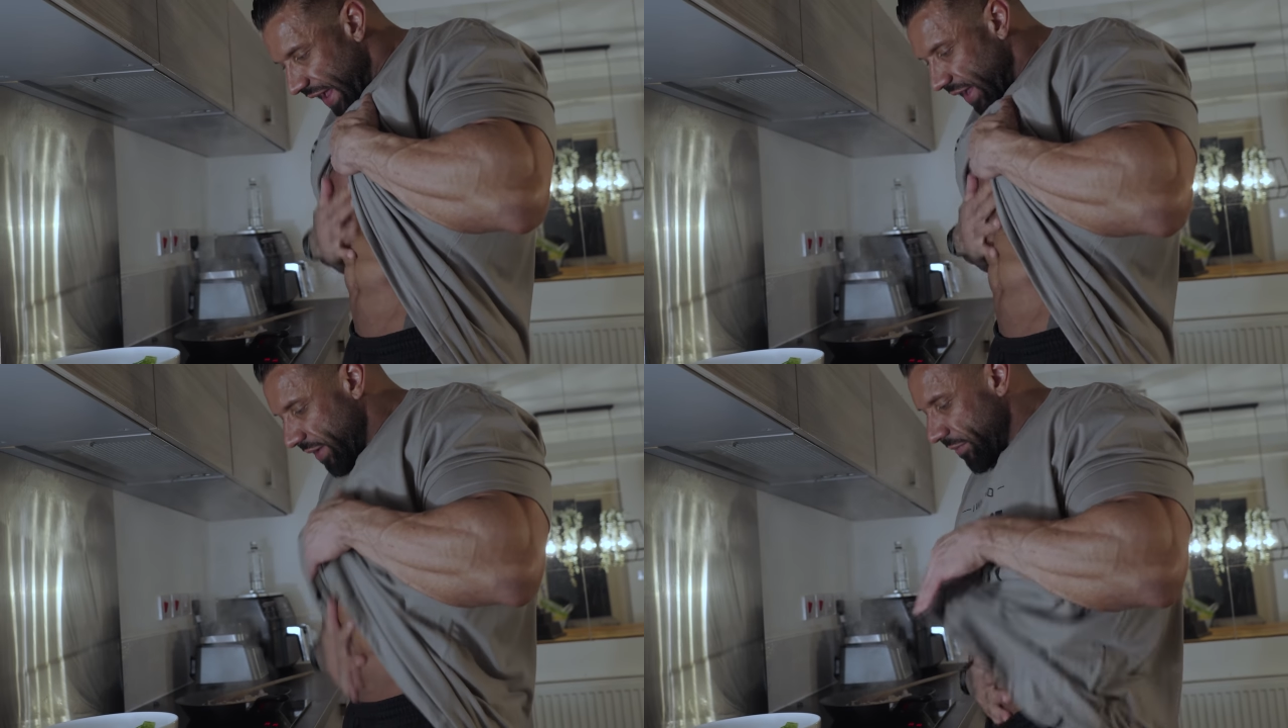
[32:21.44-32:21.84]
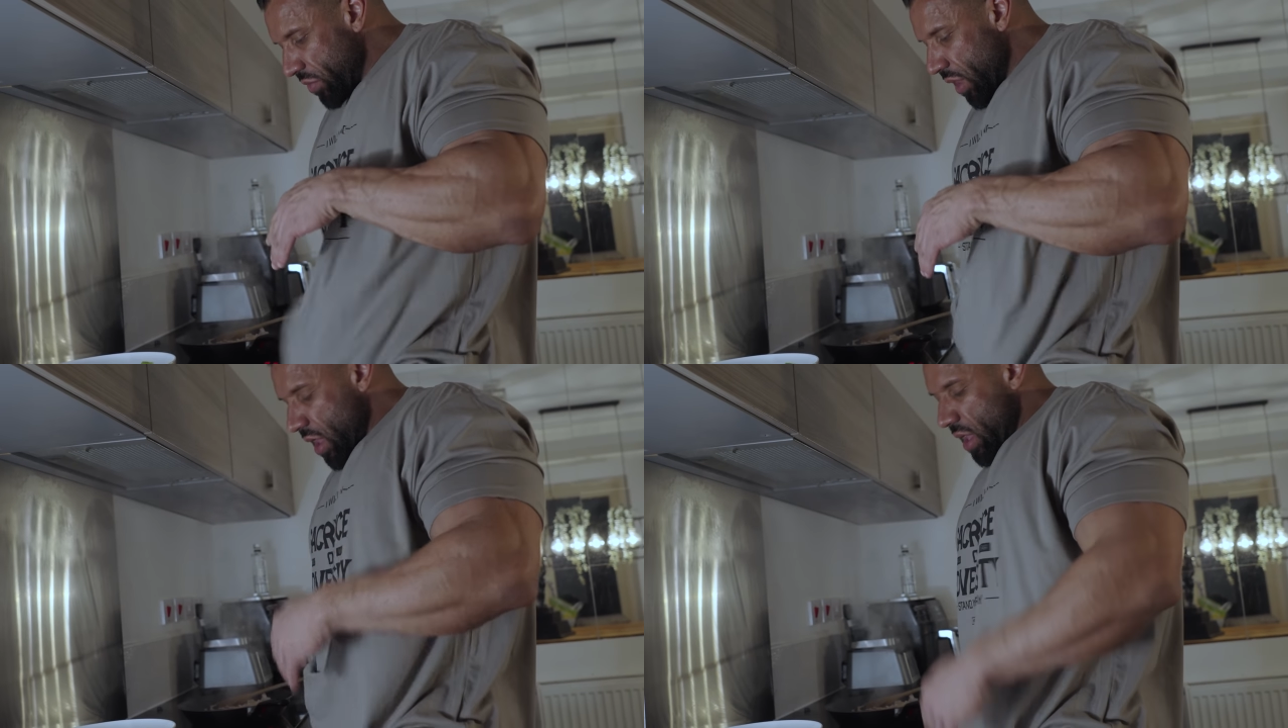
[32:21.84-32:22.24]

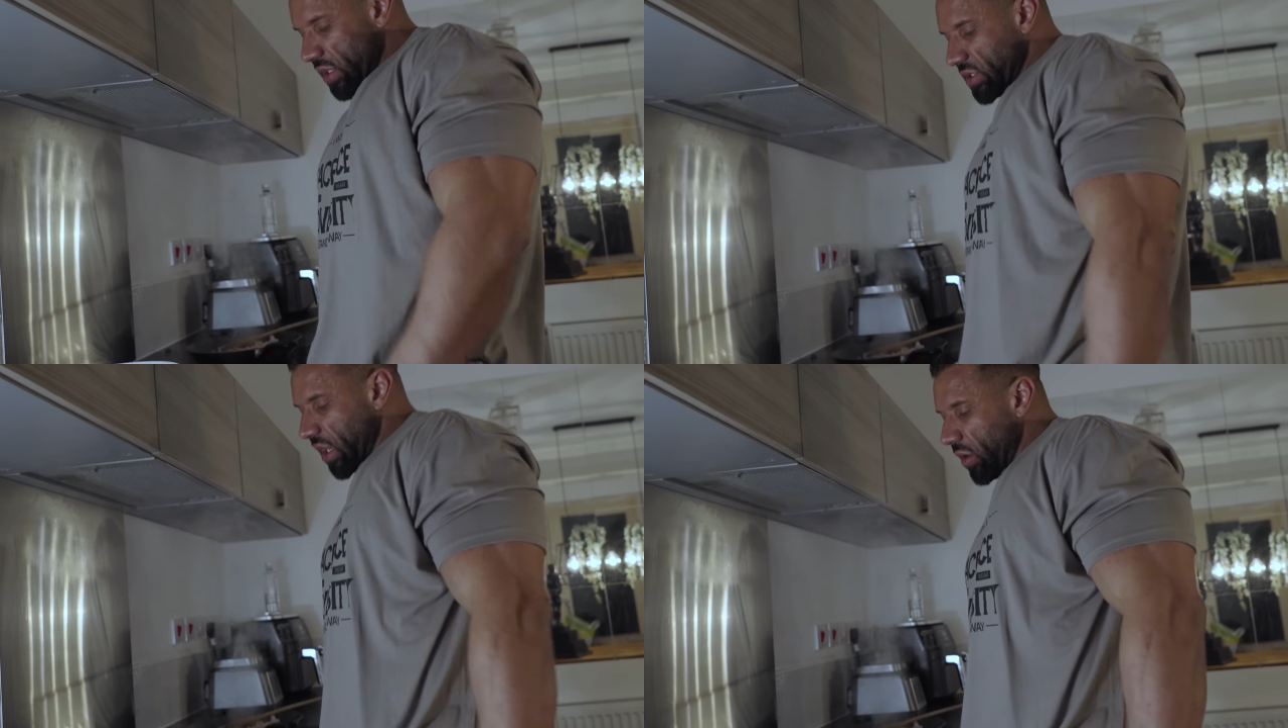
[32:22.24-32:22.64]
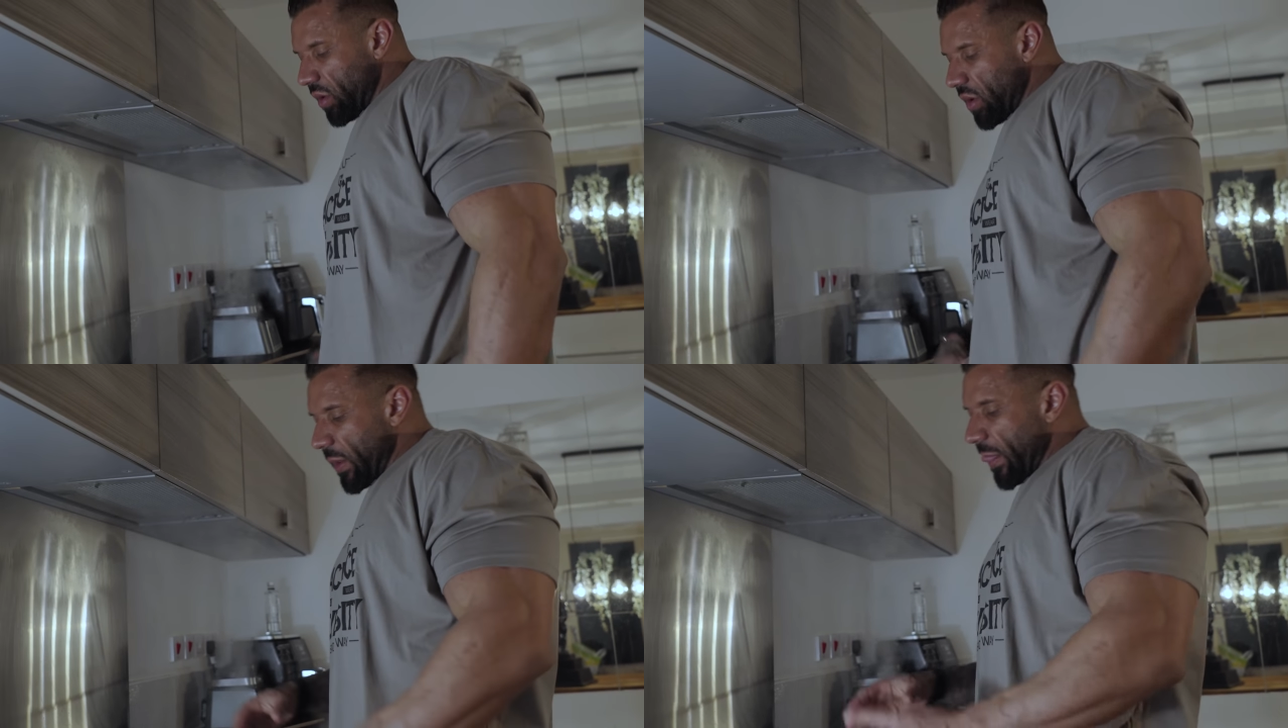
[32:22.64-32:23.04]
So
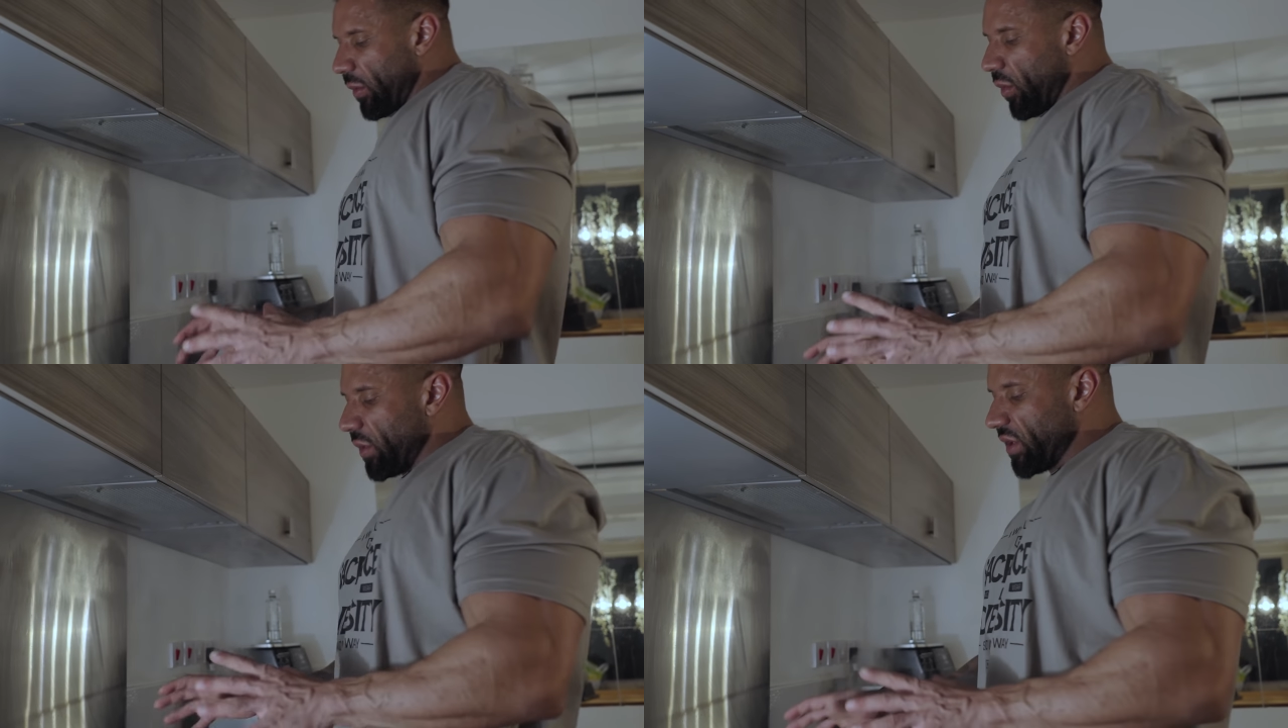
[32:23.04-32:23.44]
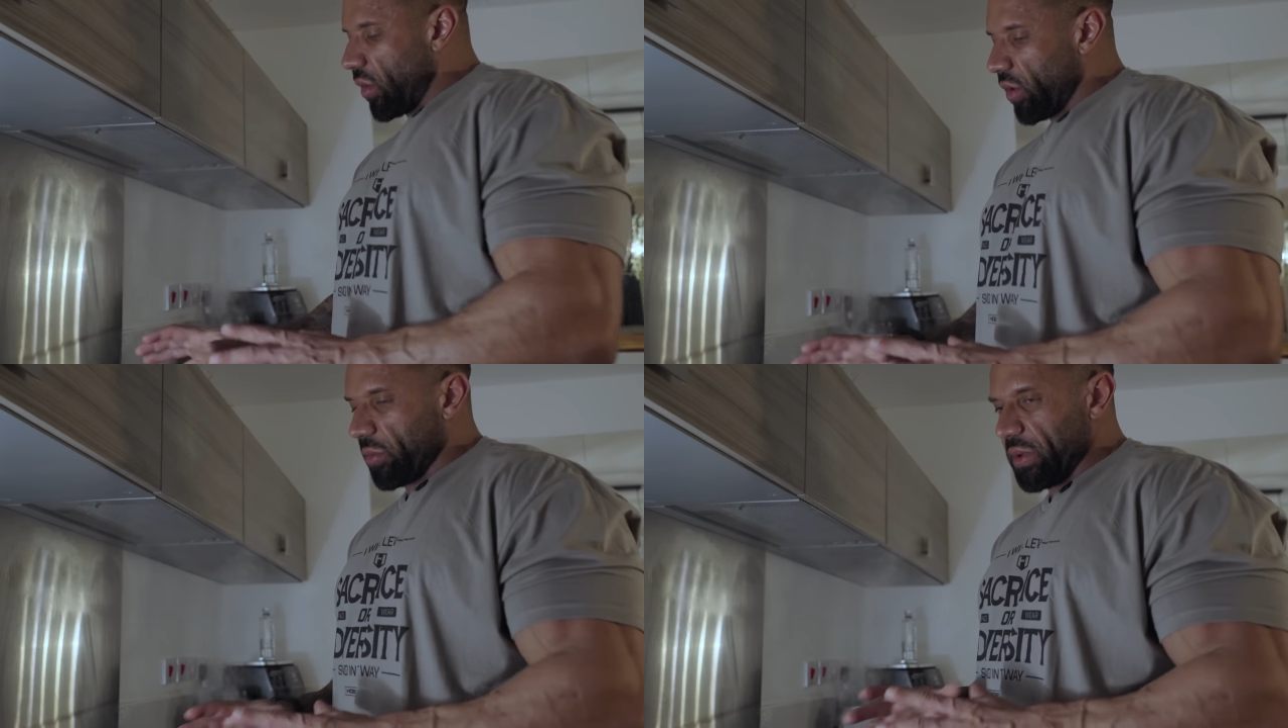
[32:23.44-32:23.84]
what we
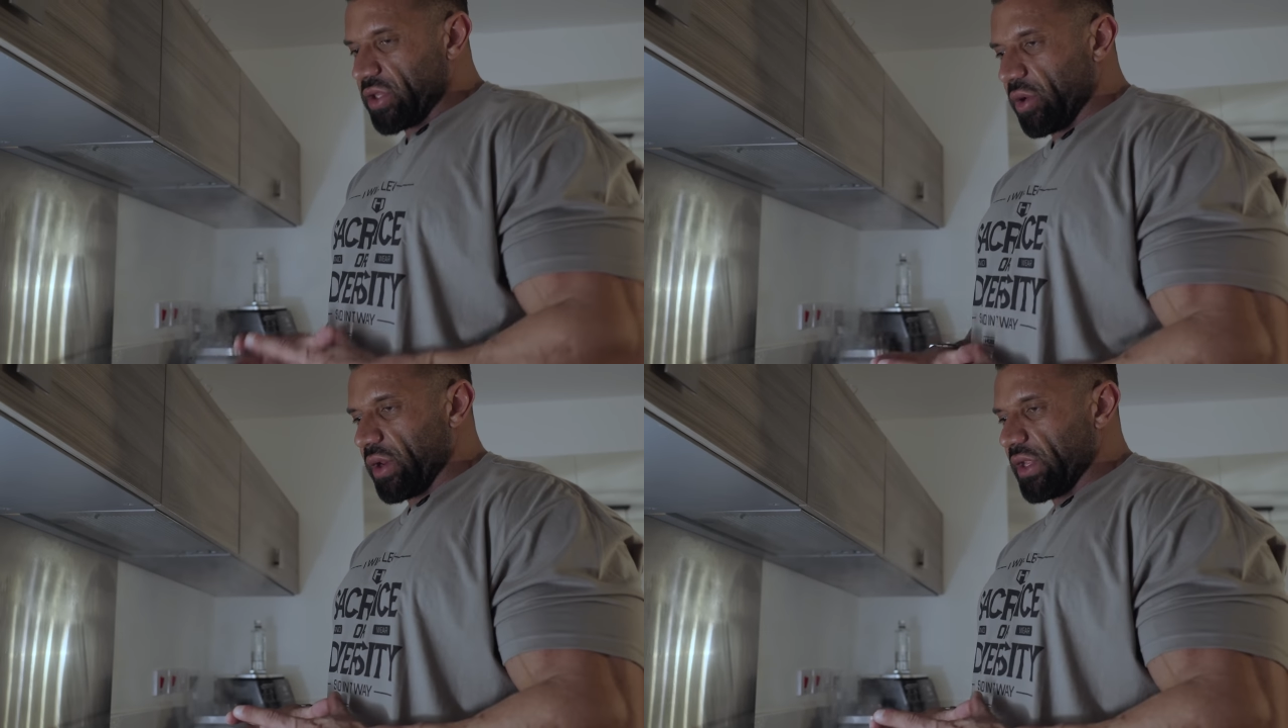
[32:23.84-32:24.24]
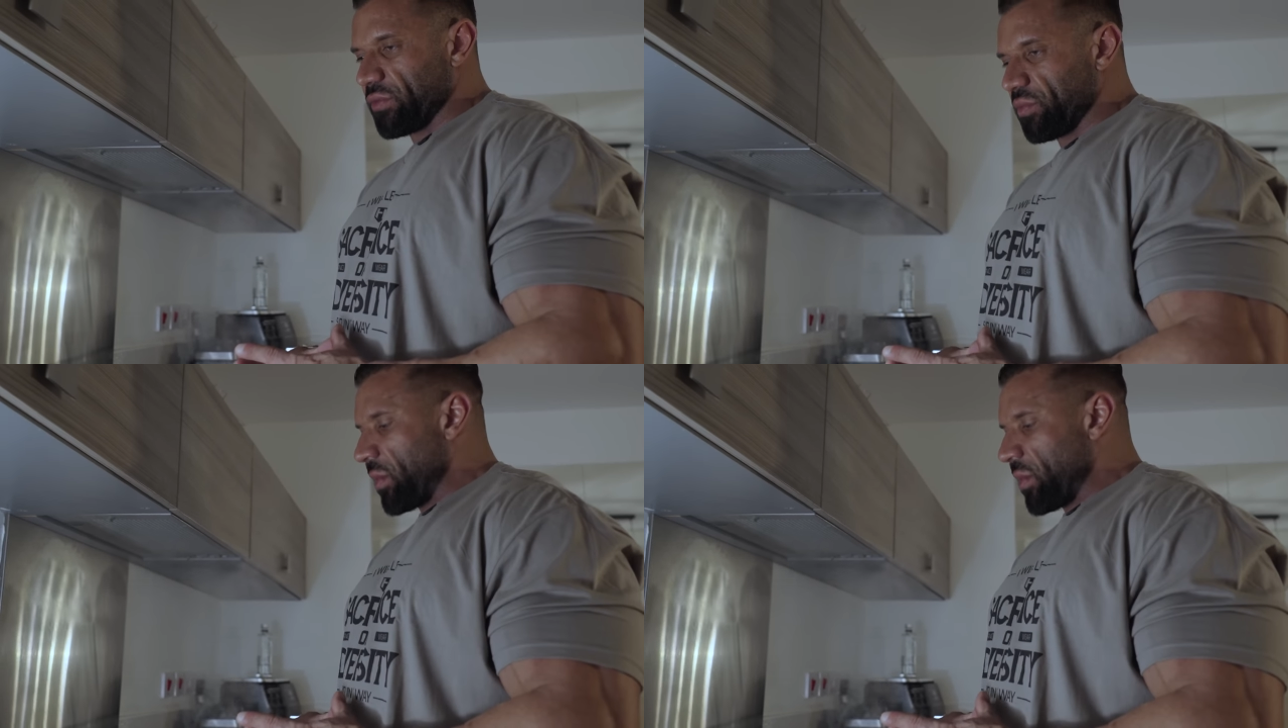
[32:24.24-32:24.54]
don't want to be doing is